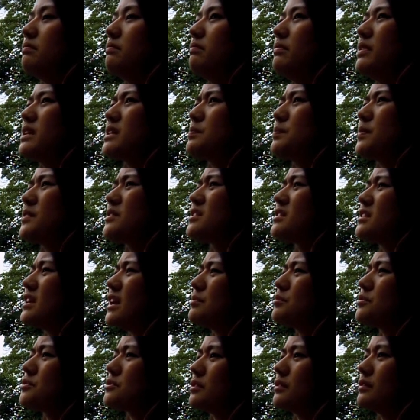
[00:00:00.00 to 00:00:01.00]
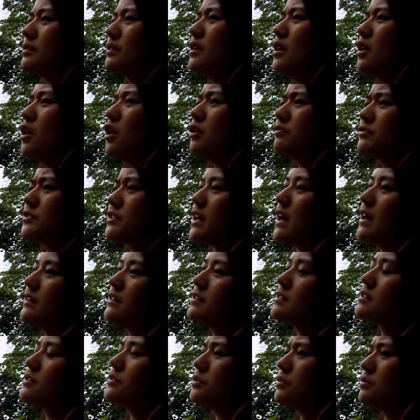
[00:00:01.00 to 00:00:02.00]
misperception of
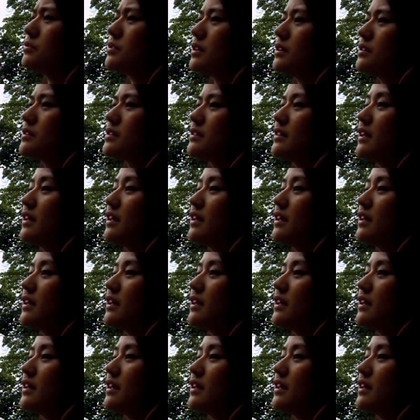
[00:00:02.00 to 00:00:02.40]
Chinese students.